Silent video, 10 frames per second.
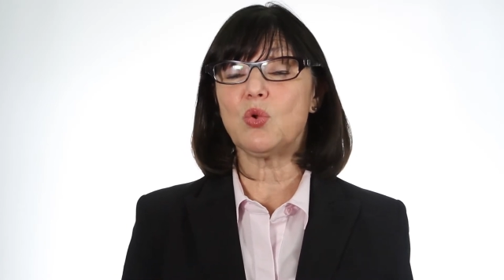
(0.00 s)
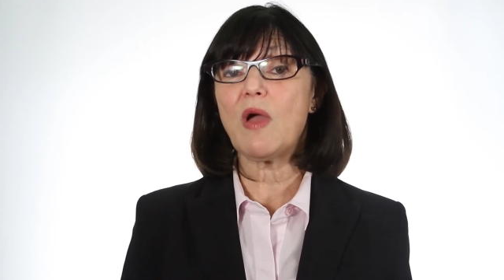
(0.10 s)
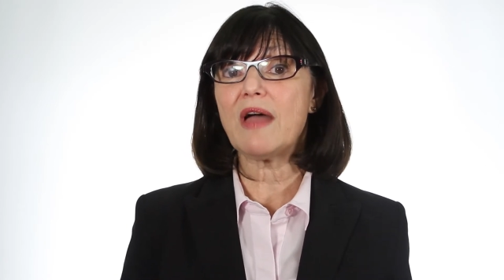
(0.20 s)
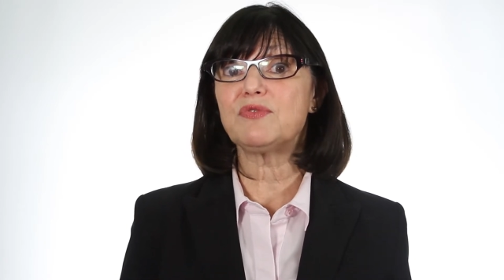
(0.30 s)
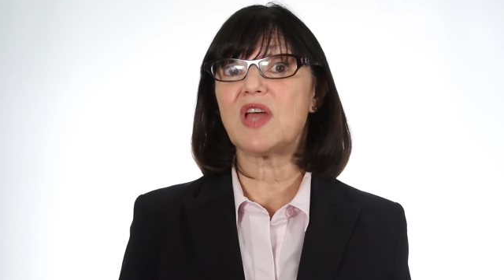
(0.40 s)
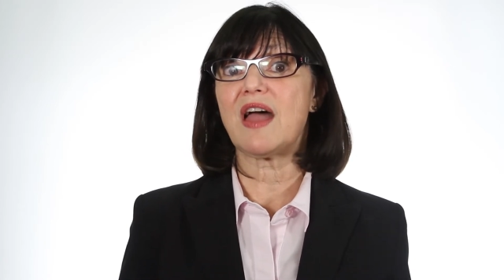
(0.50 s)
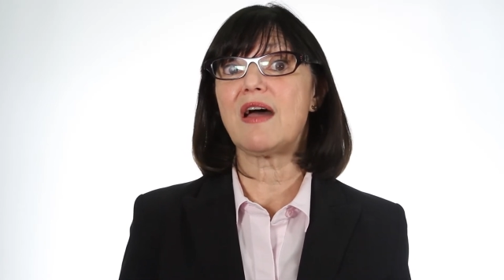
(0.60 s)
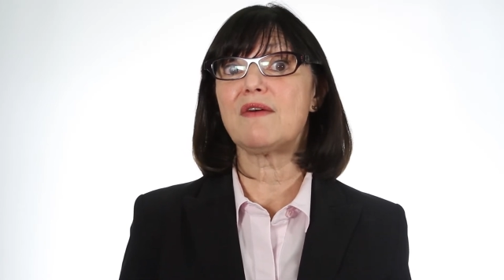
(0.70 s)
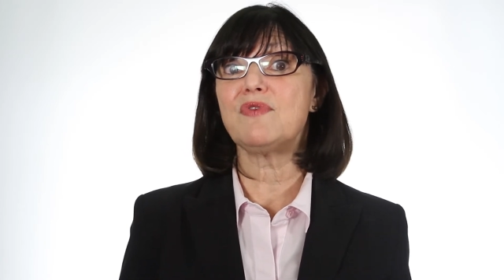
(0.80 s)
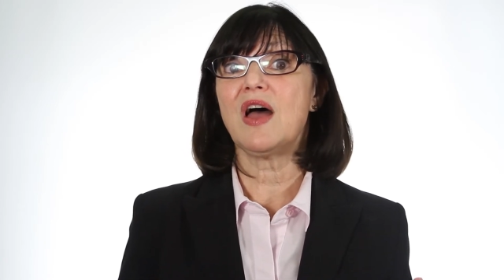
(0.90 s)
you have to
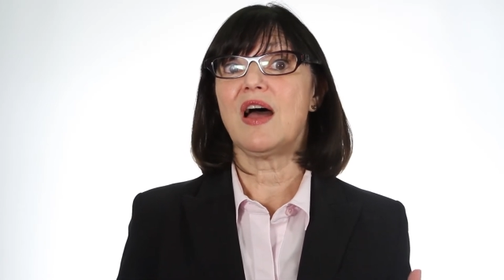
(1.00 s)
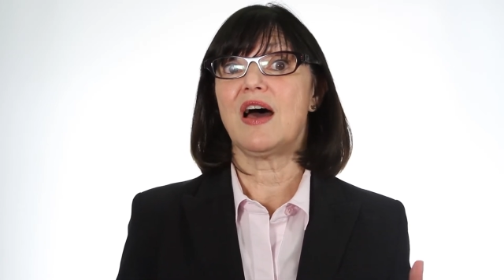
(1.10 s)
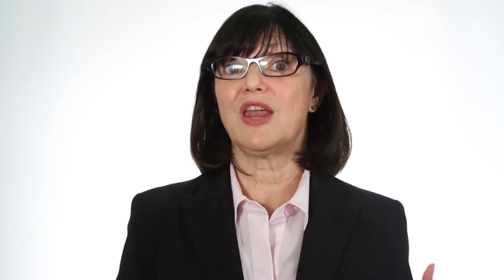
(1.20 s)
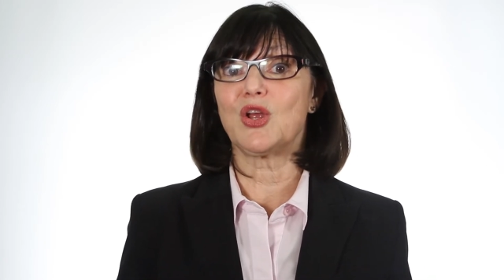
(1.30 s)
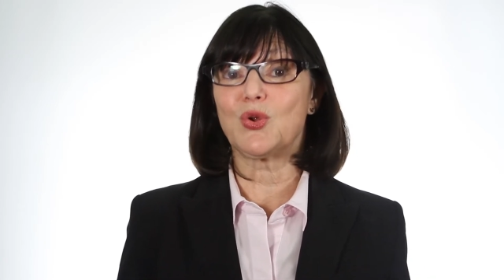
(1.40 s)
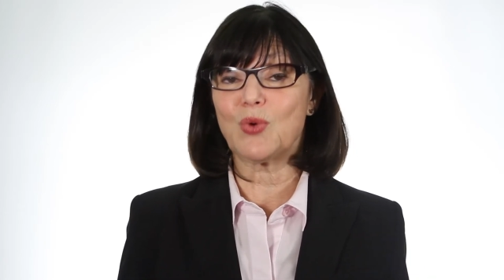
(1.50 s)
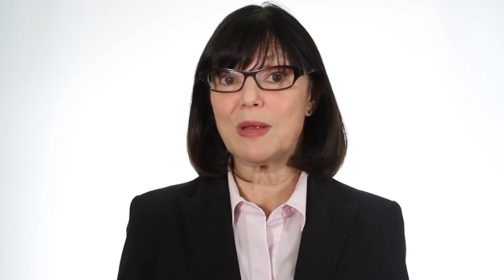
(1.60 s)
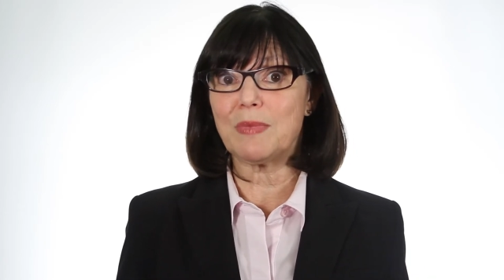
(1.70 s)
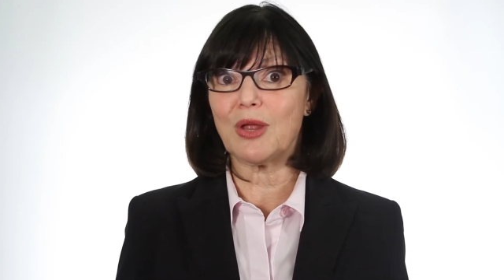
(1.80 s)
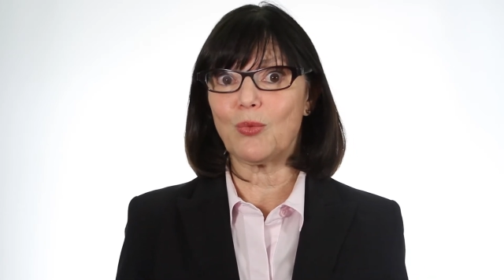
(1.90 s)
have an
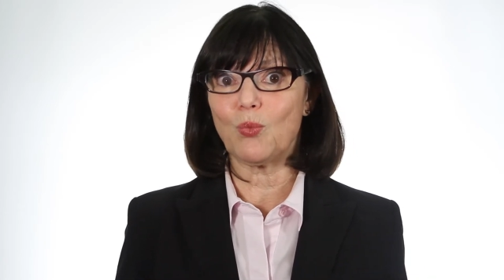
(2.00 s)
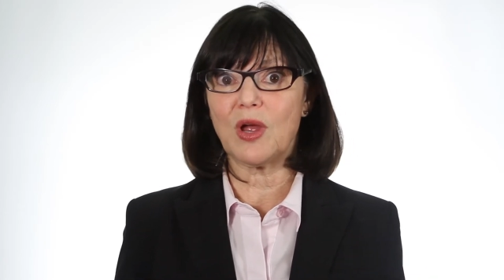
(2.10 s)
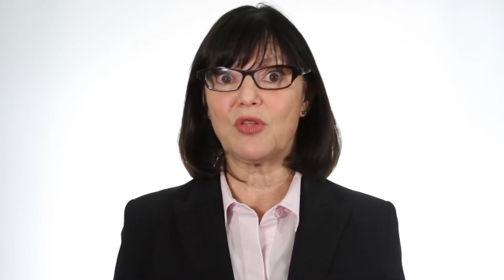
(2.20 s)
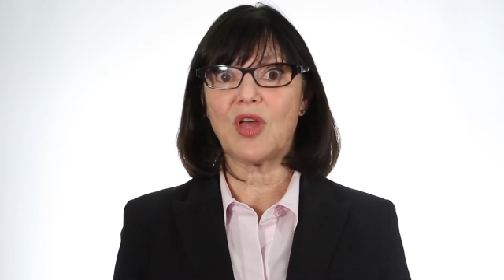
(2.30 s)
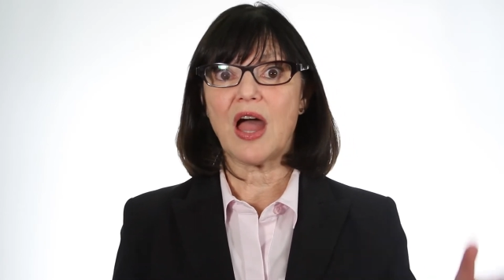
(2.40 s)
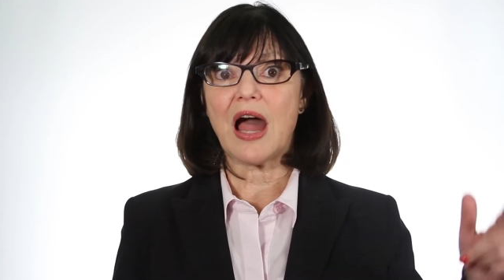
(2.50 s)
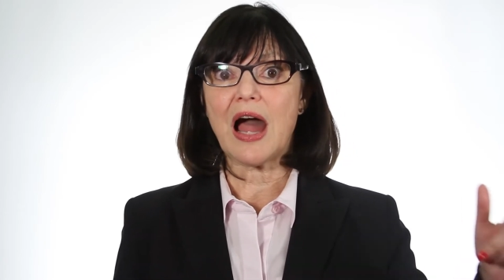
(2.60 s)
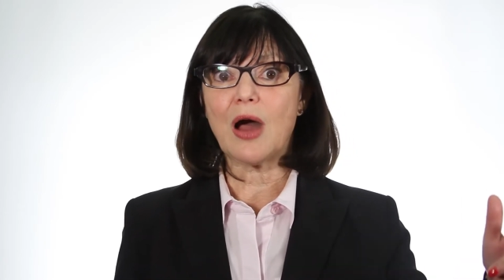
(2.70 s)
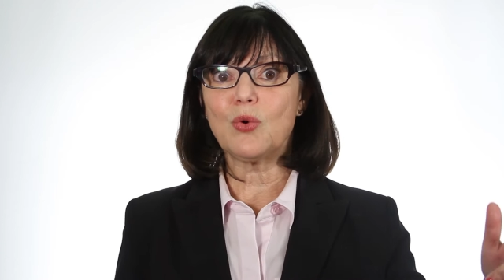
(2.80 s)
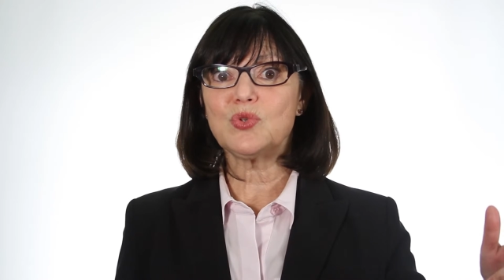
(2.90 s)
agreement with
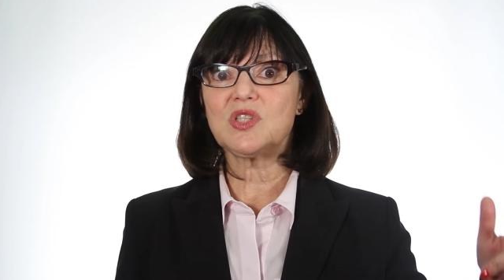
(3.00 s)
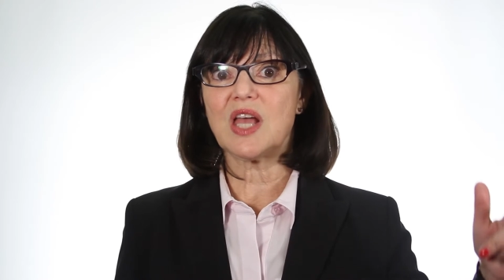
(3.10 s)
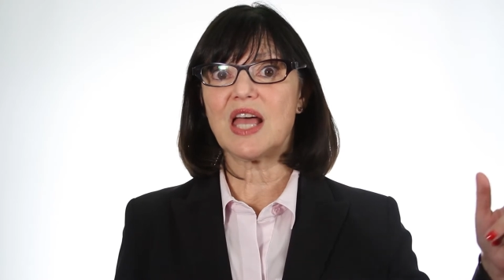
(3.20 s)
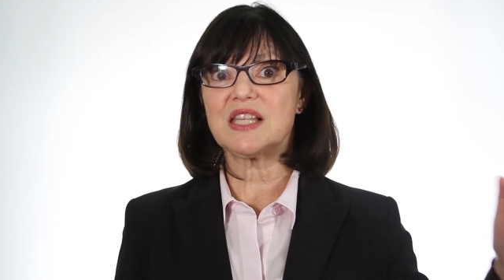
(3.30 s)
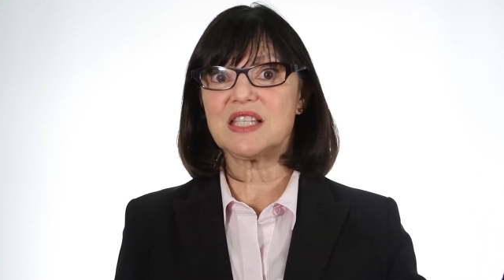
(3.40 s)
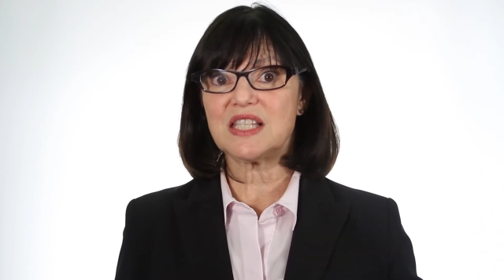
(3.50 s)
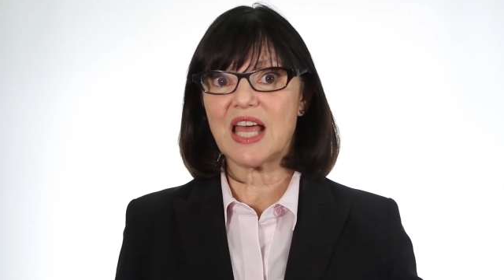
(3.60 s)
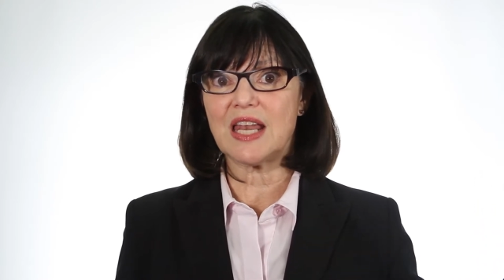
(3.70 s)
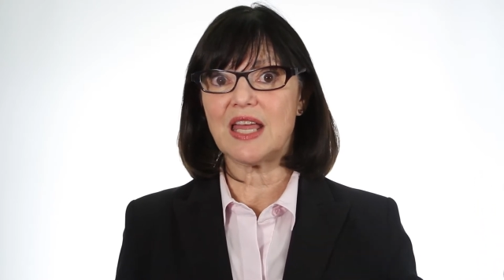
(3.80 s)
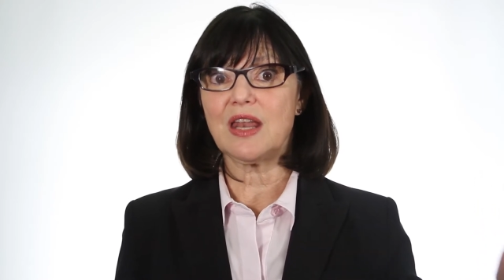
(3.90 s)
House and
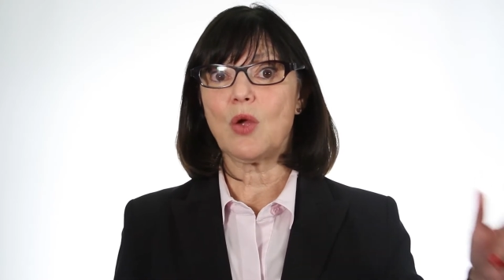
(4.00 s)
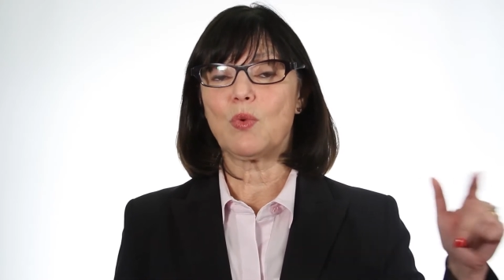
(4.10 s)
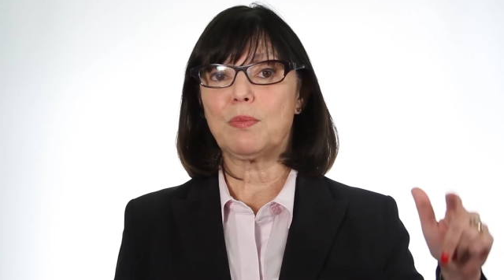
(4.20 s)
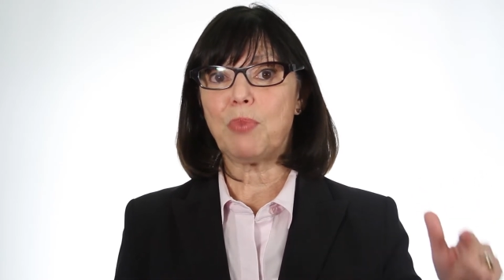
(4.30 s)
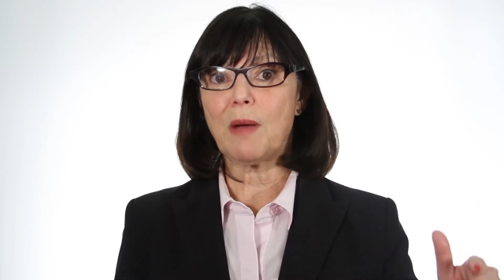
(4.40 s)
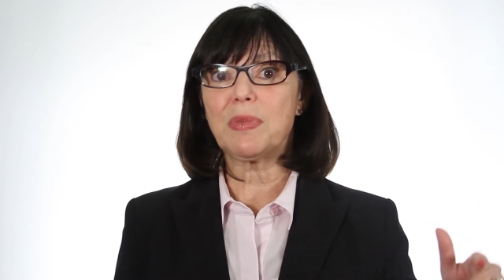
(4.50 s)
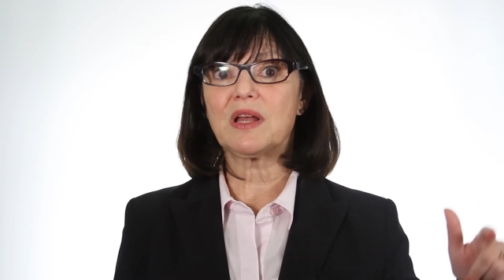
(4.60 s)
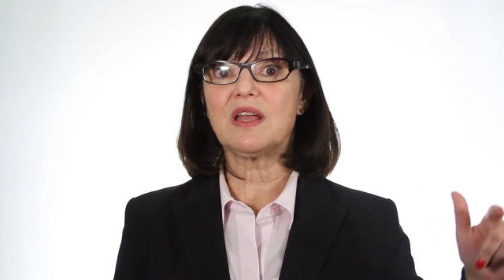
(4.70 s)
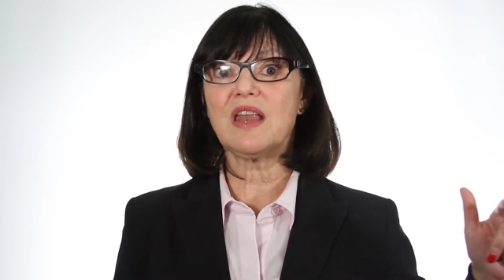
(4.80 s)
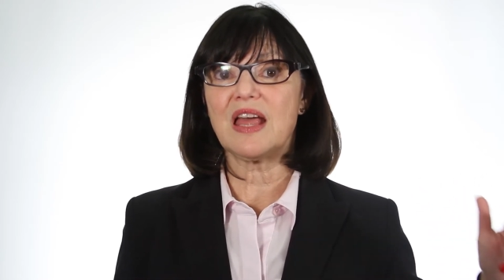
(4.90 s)
Senate
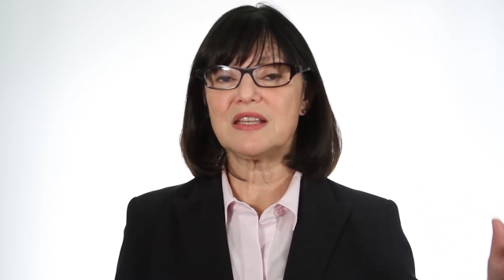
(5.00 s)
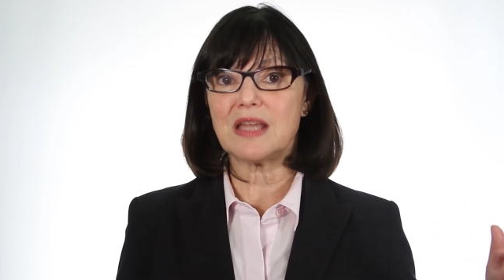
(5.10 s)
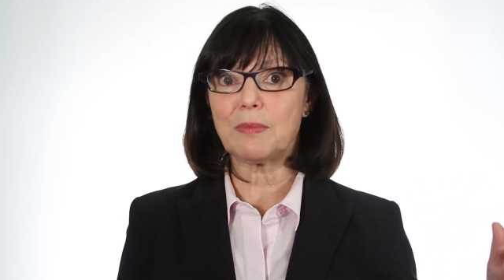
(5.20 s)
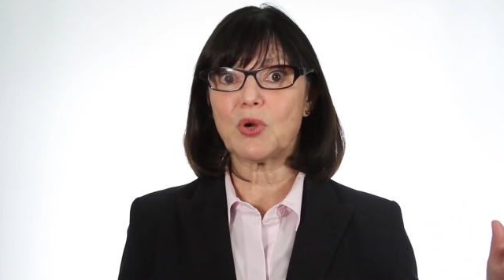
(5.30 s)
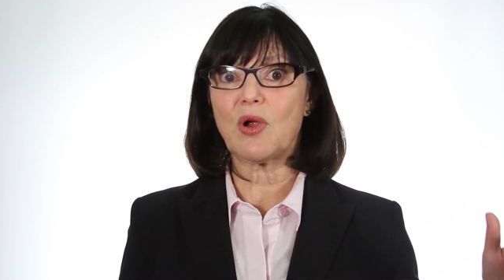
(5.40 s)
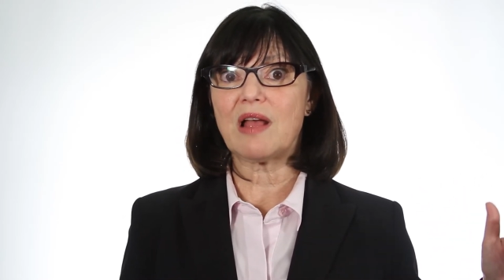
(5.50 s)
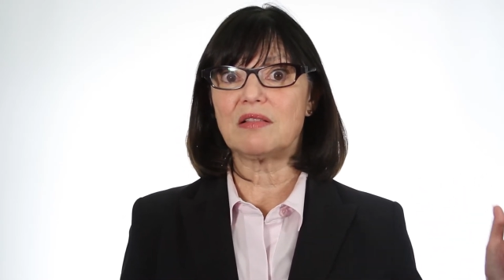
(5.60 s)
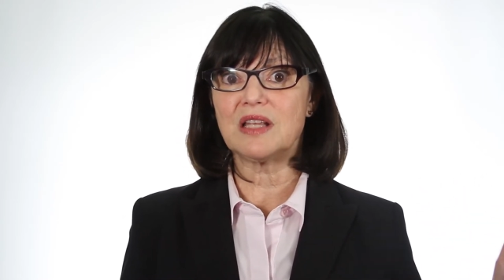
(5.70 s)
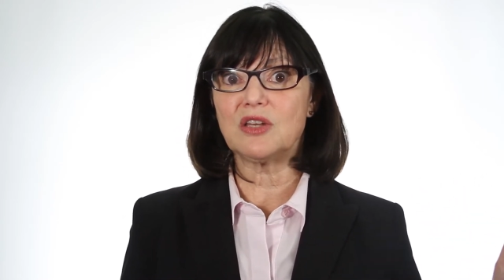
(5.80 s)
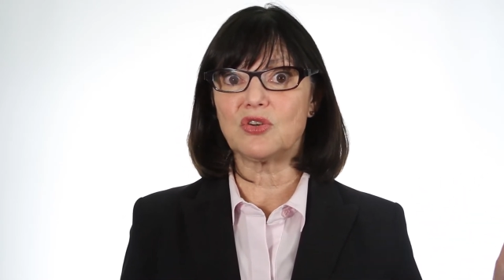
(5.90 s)
Republican and Democrat
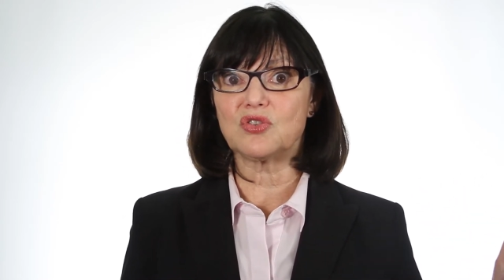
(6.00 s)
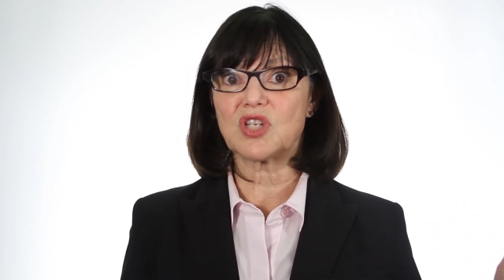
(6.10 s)
leaders.